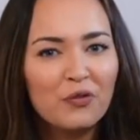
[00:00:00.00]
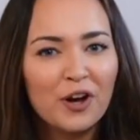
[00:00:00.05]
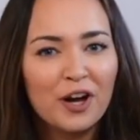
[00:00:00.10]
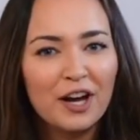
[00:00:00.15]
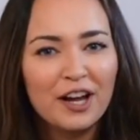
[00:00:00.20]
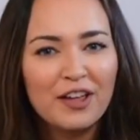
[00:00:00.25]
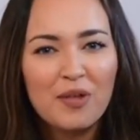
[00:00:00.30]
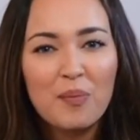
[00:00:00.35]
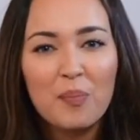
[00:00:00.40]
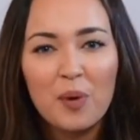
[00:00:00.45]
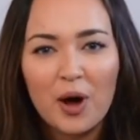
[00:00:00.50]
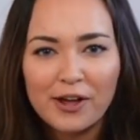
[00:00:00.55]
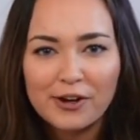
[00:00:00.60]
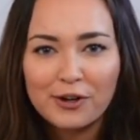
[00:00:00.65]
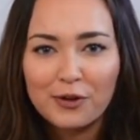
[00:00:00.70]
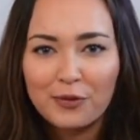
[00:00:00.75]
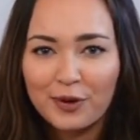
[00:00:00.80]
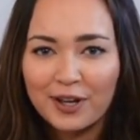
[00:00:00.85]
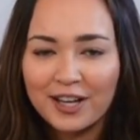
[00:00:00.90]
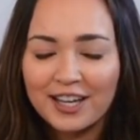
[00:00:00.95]
far, the
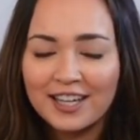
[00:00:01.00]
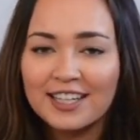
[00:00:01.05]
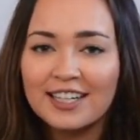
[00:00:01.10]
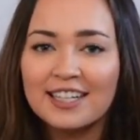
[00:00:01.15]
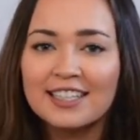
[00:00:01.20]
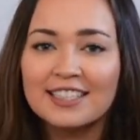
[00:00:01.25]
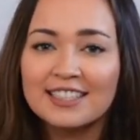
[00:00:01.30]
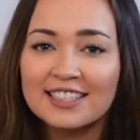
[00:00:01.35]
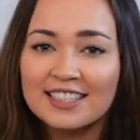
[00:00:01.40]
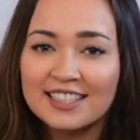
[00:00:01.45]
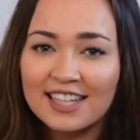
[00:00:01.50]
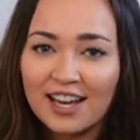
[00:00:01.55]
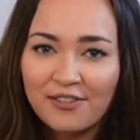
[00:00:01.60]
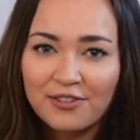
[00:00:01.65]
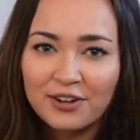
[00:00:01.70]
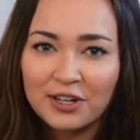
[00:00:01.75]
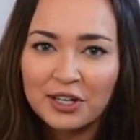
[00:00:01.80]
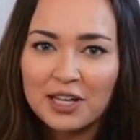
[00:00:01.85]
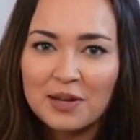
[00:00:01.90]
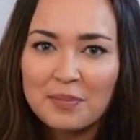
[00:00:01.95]
bottle one is
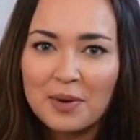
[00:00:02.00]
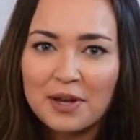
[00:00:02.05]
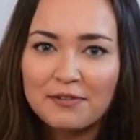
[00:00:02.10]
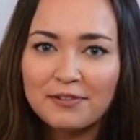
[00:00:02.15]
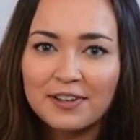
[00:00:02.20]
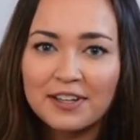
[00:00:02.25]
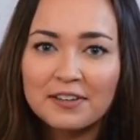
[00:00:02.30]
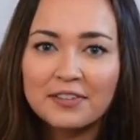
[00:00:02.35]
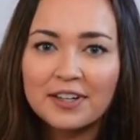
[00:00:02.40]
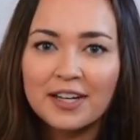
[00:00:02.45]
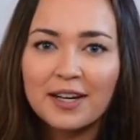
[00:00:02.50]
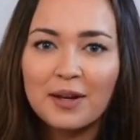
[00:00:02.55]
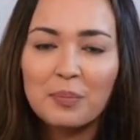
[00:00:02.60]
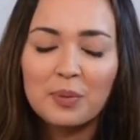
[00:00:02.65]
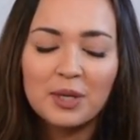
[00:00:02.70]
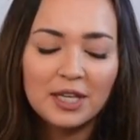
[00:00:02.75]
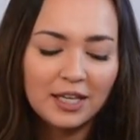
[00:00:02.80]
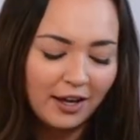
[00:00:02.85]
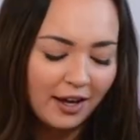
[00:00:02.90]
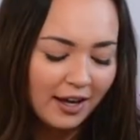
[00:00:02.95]
definitely my favorite
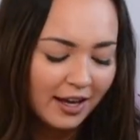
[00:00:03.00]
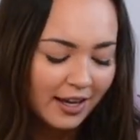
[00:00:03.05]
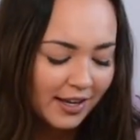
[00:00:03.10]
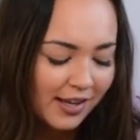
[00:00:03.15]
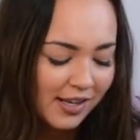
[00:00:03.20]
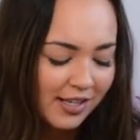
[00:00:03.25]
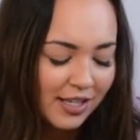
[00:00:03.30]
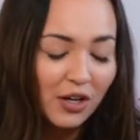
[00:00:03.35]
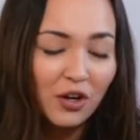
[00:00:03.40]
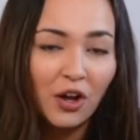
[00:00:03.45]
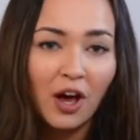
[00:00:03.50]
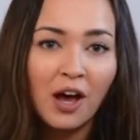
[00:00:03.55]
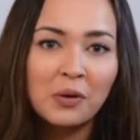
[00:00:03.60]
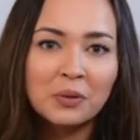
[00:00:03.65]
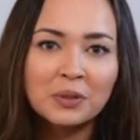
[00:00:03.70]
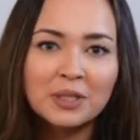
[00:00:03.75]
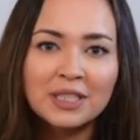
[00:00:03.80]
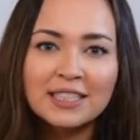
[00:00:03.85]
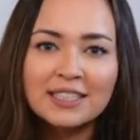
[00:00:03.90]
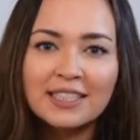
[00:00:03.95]
because not
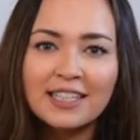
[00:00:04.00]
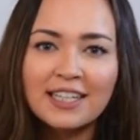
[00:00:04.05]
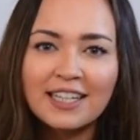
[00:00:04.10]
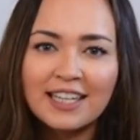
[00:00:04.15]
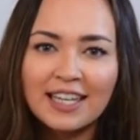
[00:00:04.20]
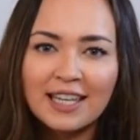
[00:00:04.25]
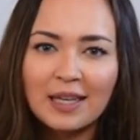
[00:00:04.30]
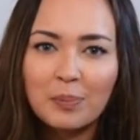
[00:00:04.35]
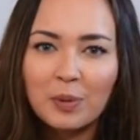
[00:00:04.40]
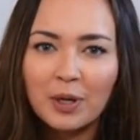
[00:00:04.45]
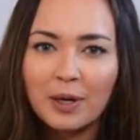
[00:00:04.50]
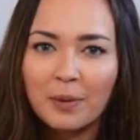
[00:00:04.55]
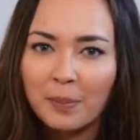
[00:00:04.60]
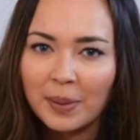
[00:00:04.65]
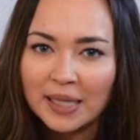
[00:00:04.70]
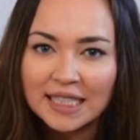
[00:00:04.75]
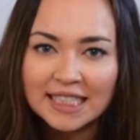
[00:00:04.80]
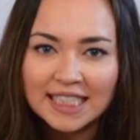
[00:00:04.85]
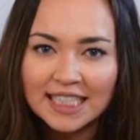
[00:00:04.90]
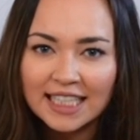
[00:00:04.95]
only did it keep her
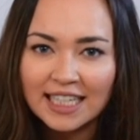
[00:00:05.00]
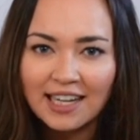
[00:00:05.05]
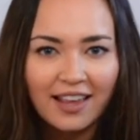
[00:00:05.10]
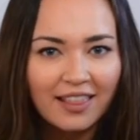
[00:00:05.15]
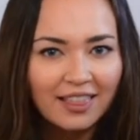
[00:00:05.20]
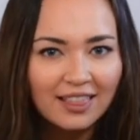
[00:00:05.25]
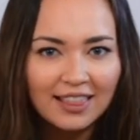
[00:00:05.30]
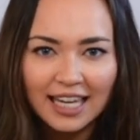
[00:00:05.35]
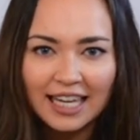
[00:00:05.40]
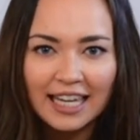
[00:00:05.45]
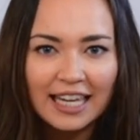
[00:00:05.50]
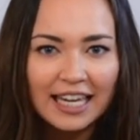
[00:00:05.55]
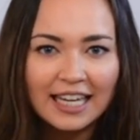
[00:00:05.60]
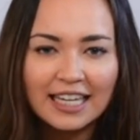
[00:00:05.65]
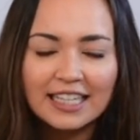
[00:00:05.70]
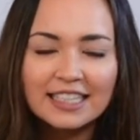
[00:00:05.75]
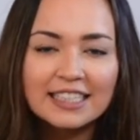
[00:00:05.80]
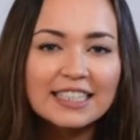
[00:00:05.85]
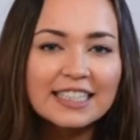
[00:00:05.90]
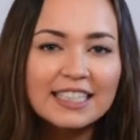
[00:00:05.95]
busy and
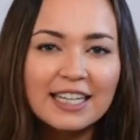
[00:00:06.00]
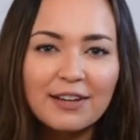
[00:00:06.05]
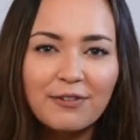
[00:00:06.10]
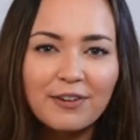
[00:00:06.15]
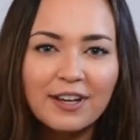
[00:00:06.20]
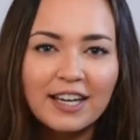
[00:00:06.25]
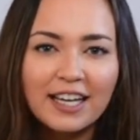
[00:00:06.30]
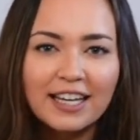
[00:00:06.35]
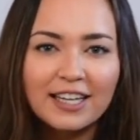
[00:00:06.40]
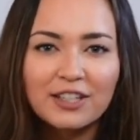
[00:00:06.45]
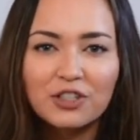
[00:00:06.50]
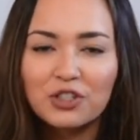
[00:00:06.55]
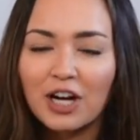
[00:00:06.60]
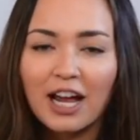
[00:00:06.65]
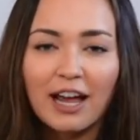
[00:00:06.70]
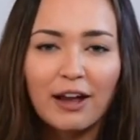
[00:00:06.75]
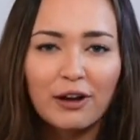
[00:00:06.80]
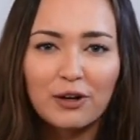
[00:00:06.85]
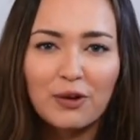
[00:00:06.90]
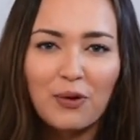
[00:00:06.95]
thinking and sniffing and
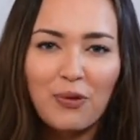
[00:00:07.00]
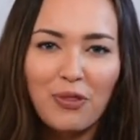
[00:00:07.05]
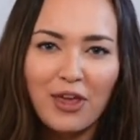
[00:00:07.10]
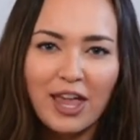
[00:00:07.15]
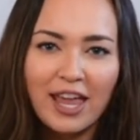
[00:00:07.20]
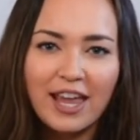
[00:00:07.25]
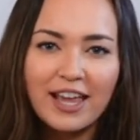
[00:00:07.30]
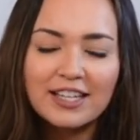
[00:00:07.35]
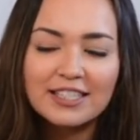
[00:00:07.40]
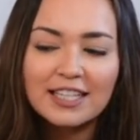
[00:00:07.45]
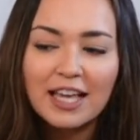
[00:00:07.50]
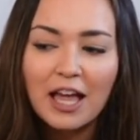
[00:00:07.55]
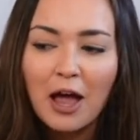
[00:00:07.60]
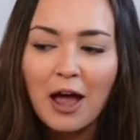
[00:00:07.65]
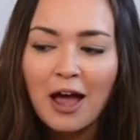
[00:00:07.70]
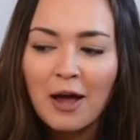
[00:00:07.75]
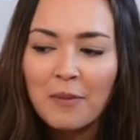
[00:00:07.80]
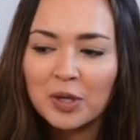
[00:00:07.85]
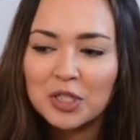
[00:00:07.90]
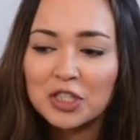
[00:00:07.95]
trying new things,
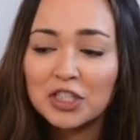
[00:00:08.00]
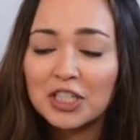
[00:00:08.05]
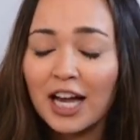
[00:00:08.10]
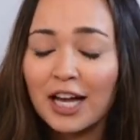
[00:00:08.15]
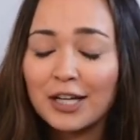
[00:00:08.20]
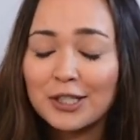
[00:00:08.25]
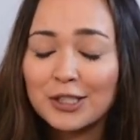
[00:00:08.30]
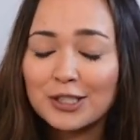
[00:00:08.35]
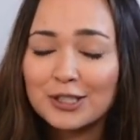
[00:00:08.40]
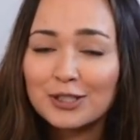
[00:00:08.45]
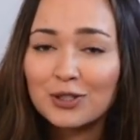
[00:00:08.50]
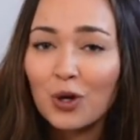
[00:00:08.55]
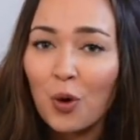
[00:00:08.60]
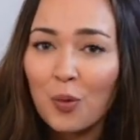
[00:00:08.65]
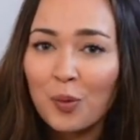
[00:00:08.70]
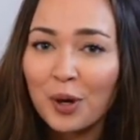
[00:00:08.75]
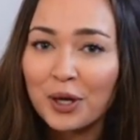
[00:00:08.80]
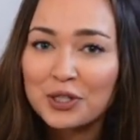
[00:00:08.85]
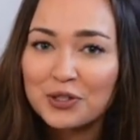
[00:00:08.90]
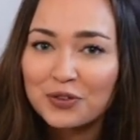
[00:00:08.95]
but she had so
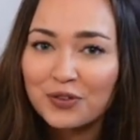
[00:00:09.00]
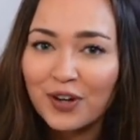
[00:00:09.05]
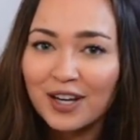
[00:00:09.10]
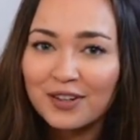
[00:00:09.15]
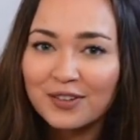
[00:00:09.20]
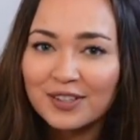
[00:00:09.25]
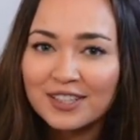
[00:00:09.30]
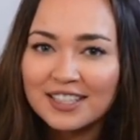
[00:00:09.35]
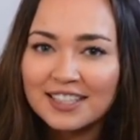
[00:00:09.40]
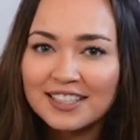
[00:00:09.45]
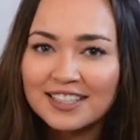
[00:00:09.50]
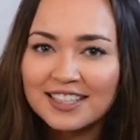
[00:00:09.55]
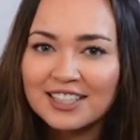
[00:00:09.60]
much fun with it.